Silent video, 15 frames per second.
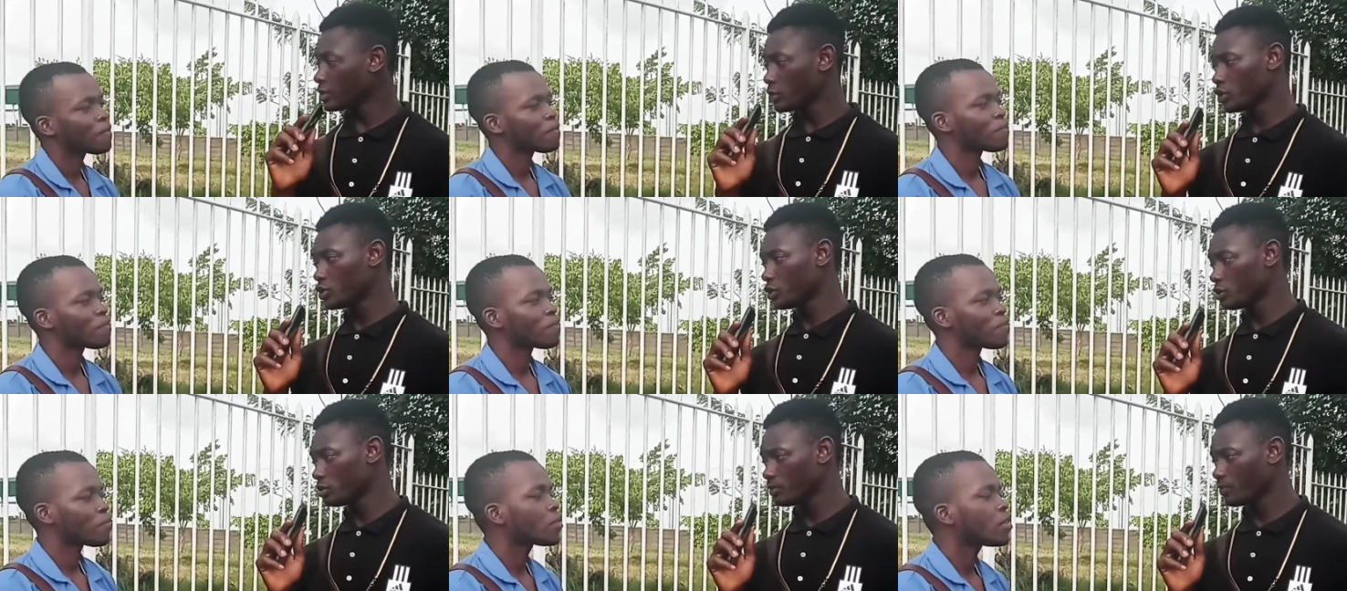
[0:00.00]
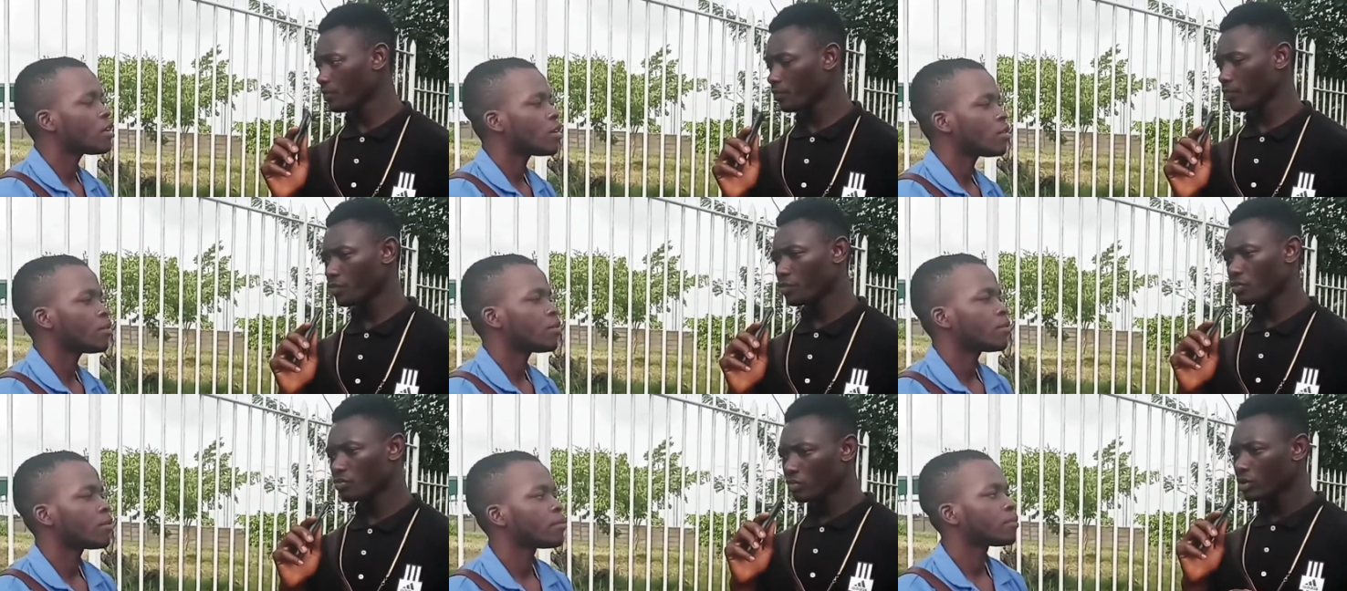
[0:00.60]
Speaker 1: last question. Yeah.
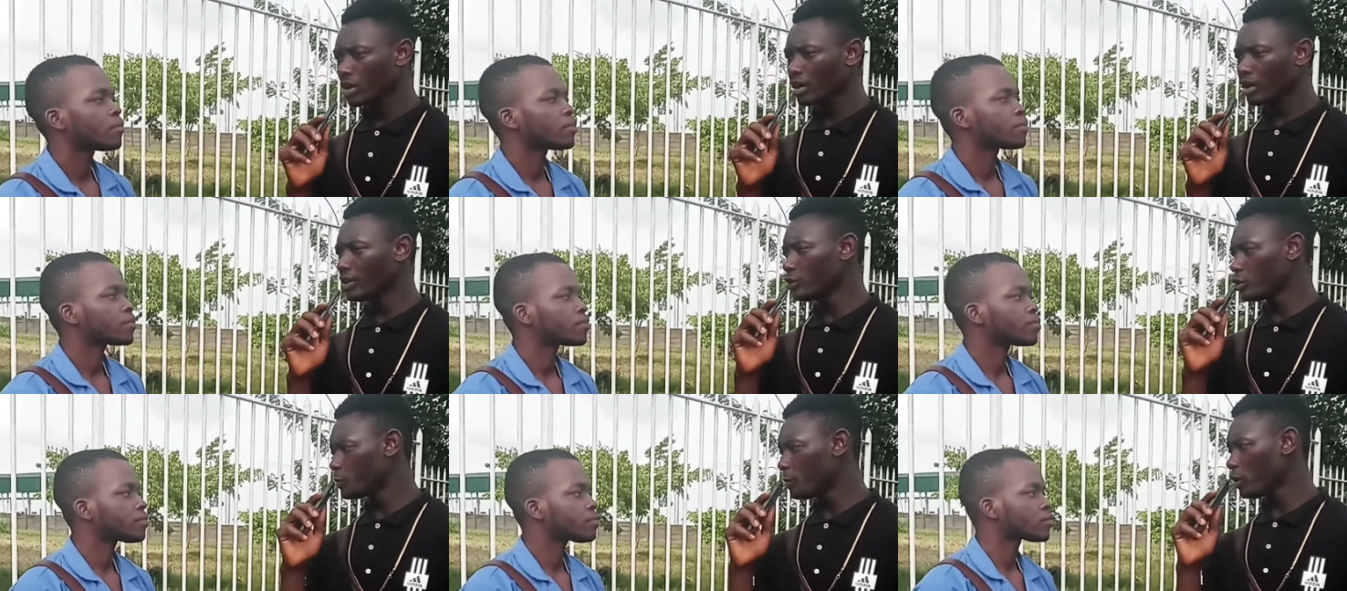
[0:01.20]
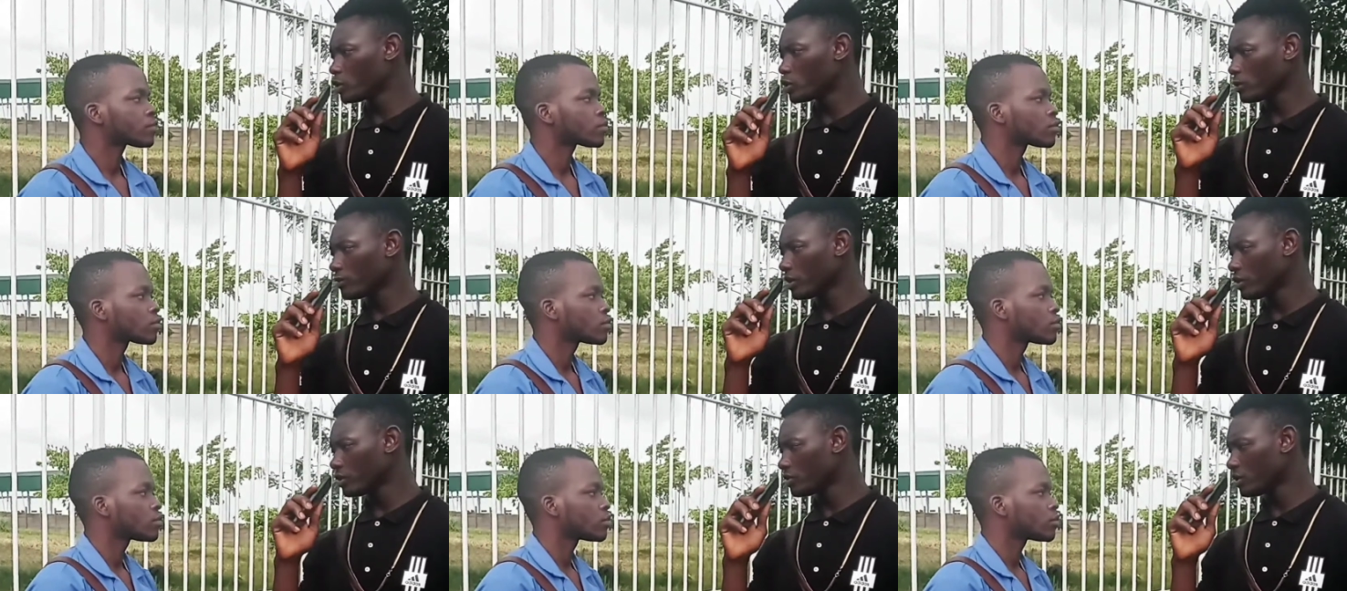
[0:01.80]
Can you spell
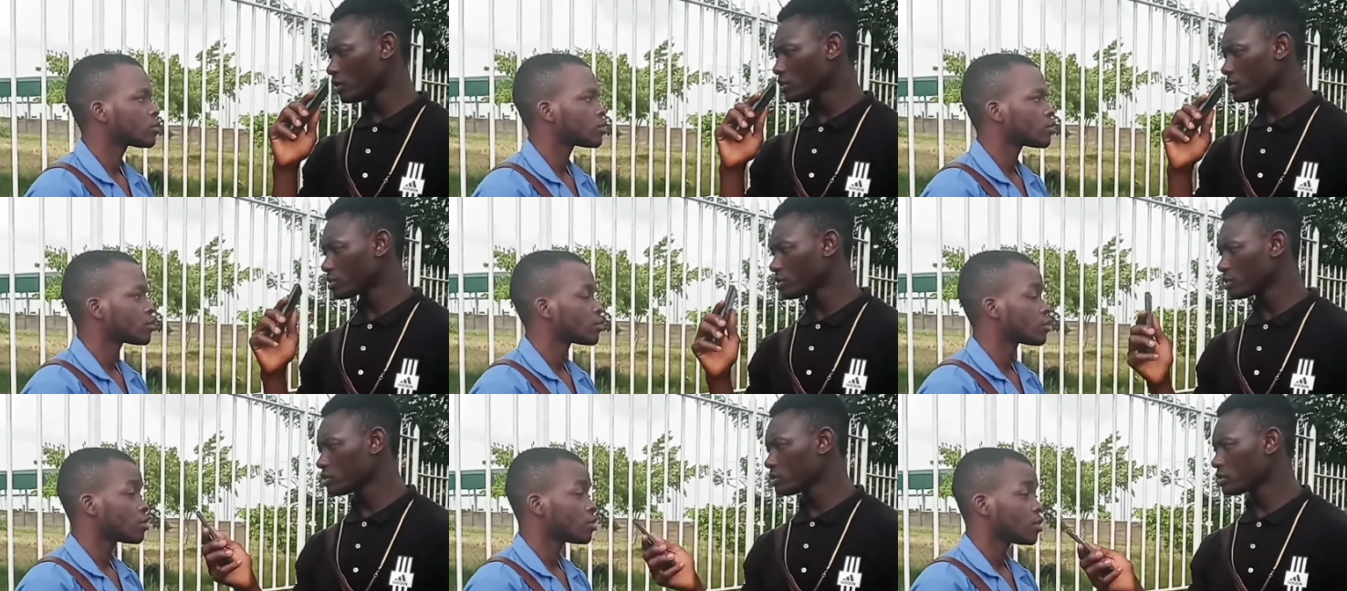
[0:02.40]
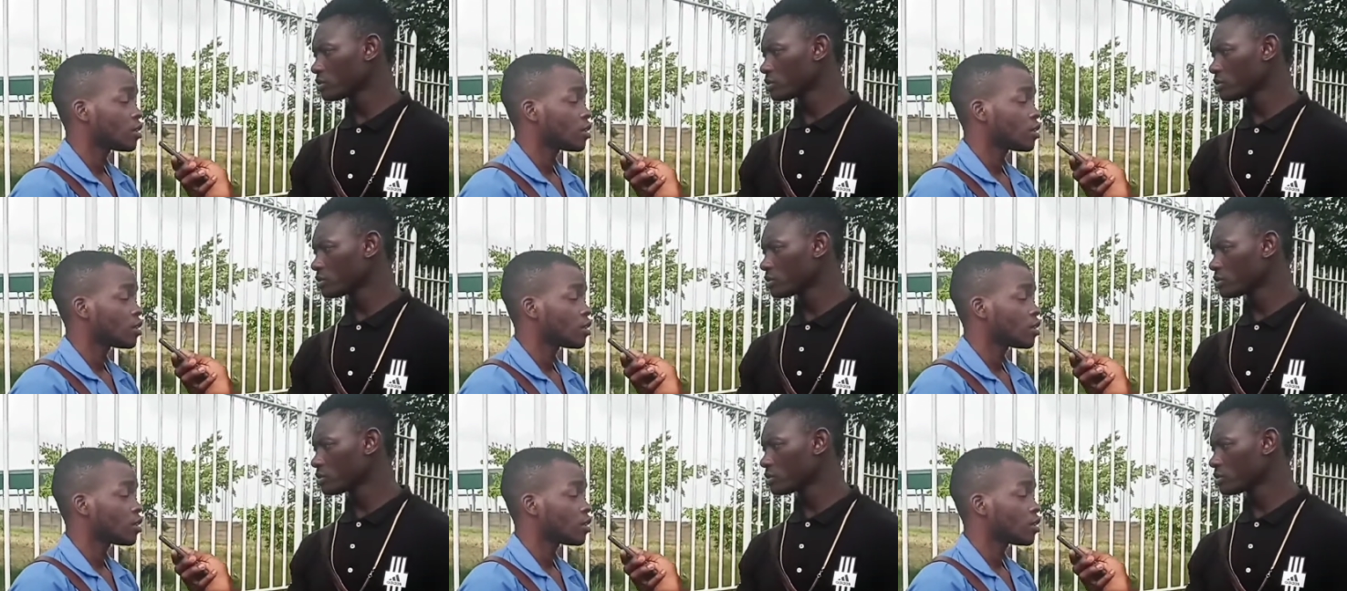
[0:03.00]
esophagus for us?